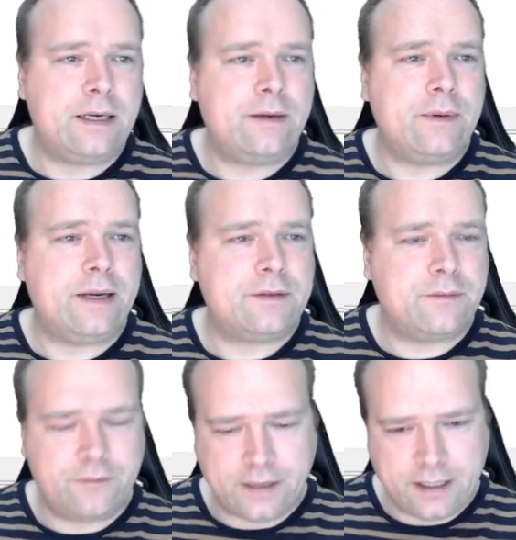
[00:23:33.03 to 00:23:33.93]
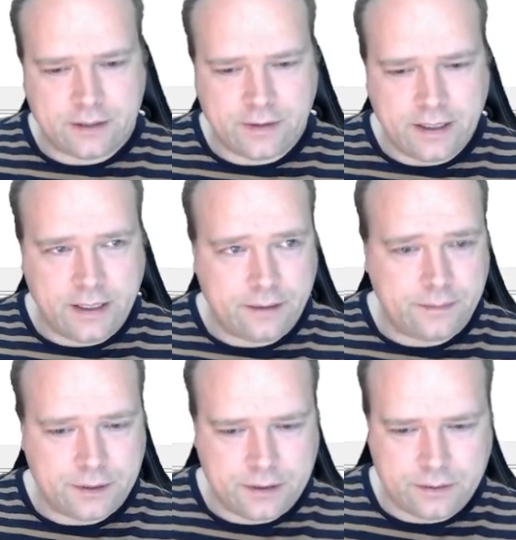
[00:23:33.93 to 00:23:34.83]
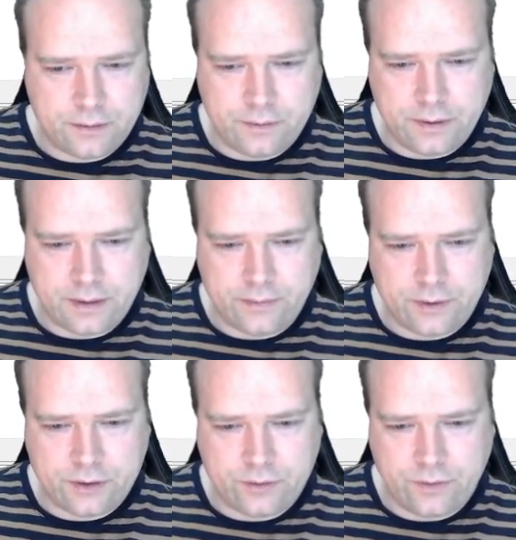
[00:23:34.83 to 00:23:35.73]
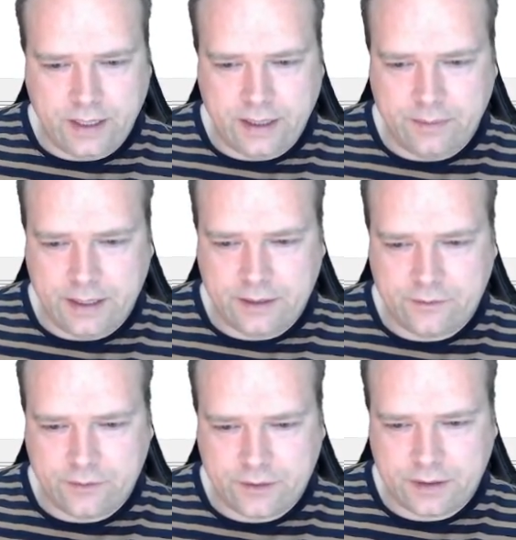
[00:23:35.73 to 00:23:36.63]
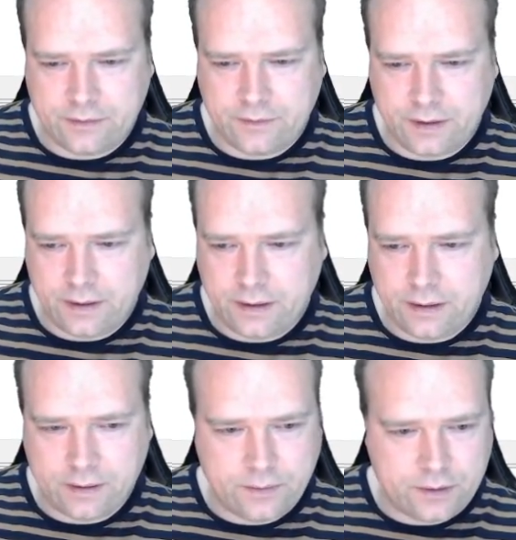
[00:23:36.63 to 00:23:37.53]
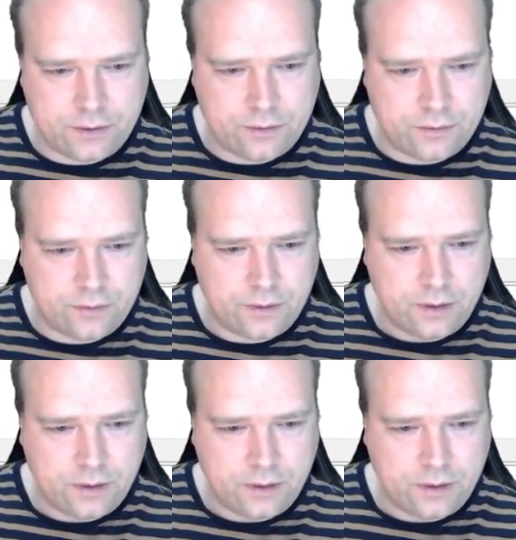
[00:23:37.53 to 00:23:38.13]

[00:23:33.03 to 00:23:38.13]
we have some files right here. So I want to rename these first. I think I want to.